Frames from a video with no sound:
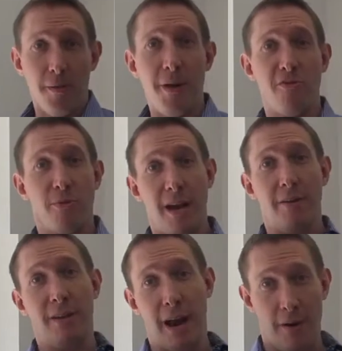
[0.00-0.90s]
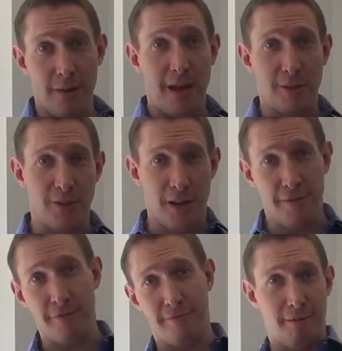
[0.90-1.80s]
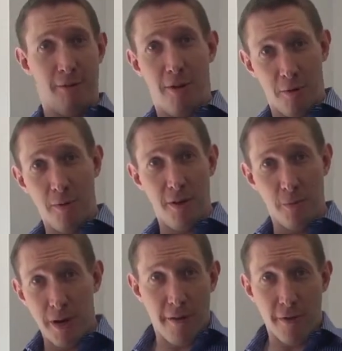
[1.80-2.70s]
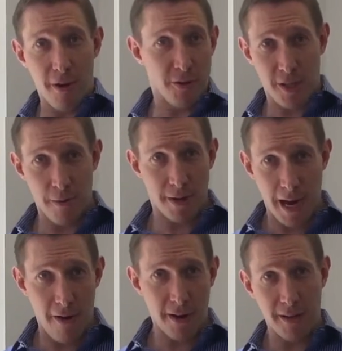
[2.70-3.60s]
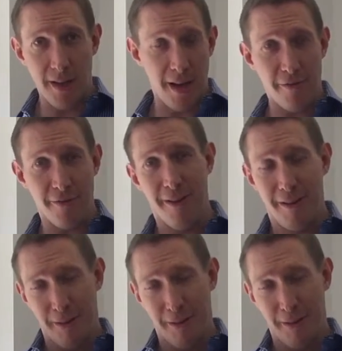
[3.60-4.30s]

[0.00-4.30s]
The patient would have carry that stuff along with whatever else they were carrying in life.